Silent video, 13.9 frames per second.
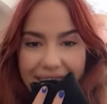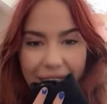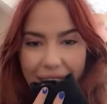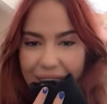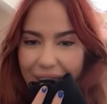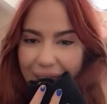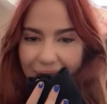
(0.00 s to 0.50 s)

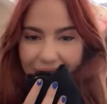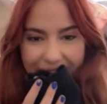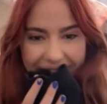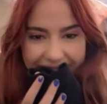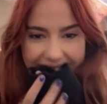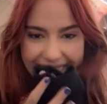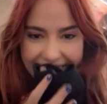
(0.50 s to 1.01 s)
Not at
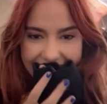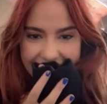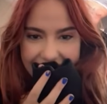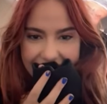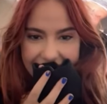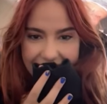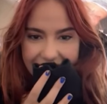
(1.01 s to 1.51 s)
all. Yeah,
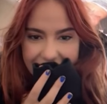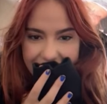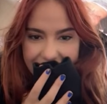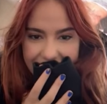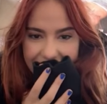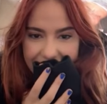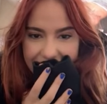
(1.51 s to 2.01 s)

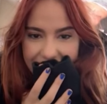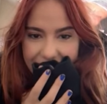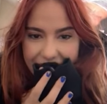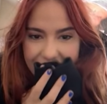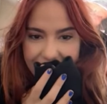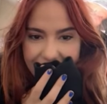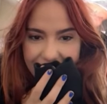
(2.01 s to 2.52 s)
Captain Crunch
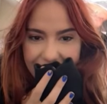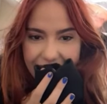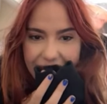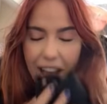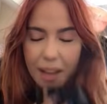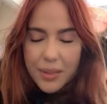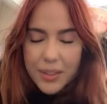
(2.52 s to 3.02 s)
and In and
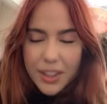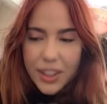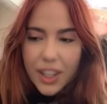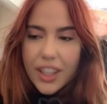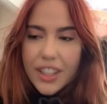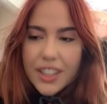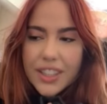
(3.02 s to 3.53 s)
Out. Captain
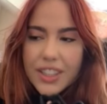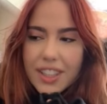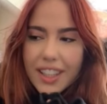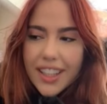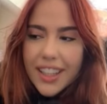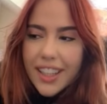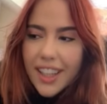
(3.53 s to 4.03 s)
Crunch,
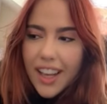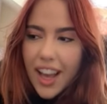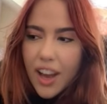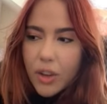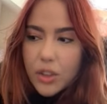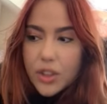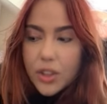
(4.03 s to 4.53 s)
In and
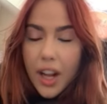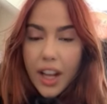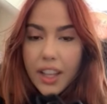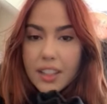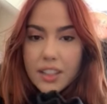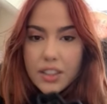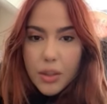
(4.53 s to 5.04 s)
Out. Dude, I
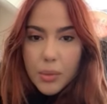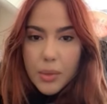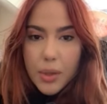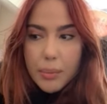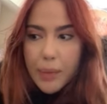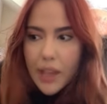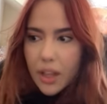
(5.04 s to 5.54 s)
eat so
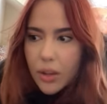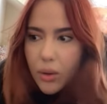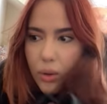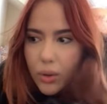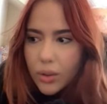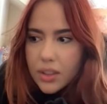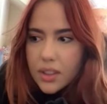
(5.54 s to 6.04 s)
much
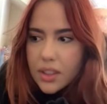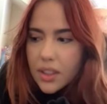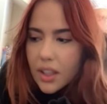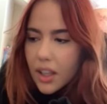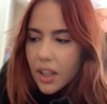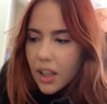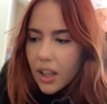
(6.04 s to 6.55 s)
bagels.
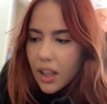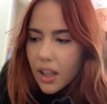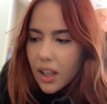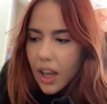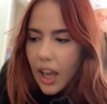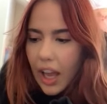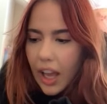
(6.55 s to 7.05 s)

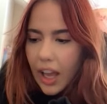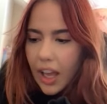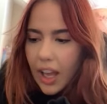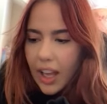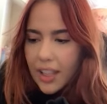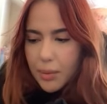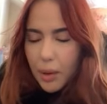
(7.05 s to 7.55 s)

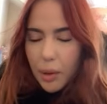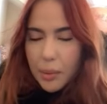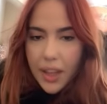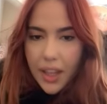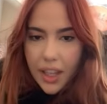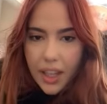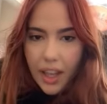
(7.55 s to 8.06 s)
It's probably
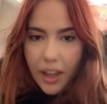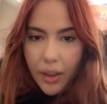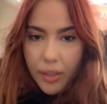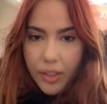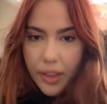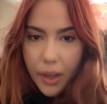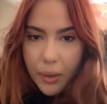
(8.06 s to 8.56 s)
like
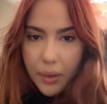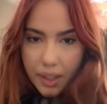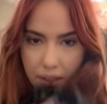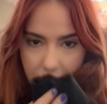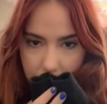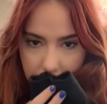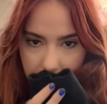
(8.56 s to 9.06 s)
unhealthy how I
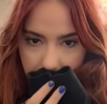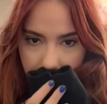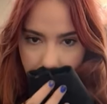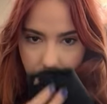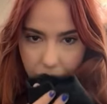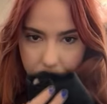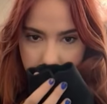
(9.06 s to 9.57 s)
eat, but like I
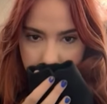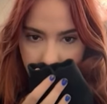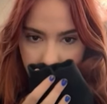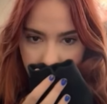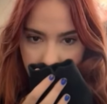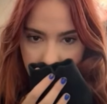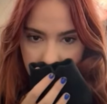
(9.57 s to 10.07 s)
don't give a
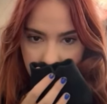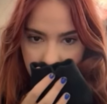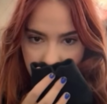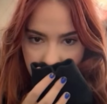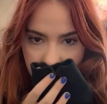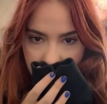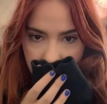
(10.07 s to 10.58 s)
fuck.
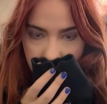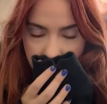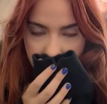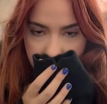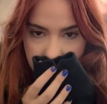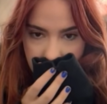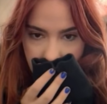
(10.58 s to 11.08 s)
It
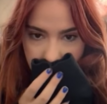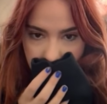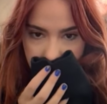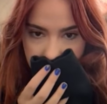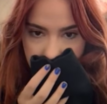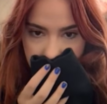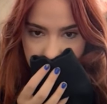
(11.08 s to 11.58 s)
feels
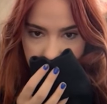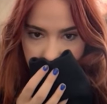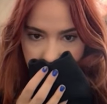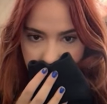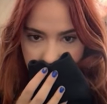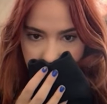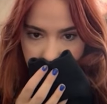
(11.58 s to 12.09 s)
good.
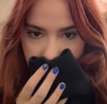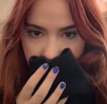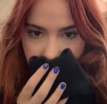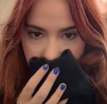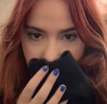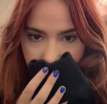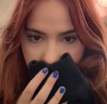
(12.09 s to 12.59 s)
She's
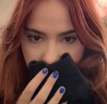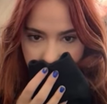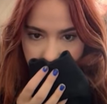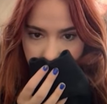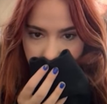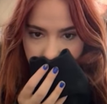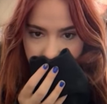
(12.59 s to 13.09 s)
such
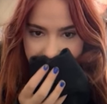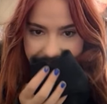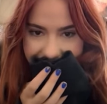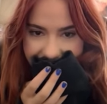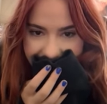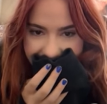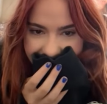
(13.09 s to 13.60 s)

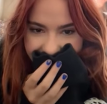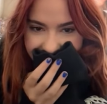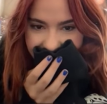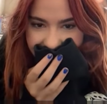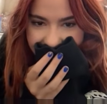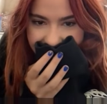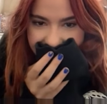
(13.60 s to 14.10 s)
a
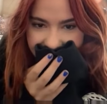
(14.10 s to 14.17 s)
Debbie.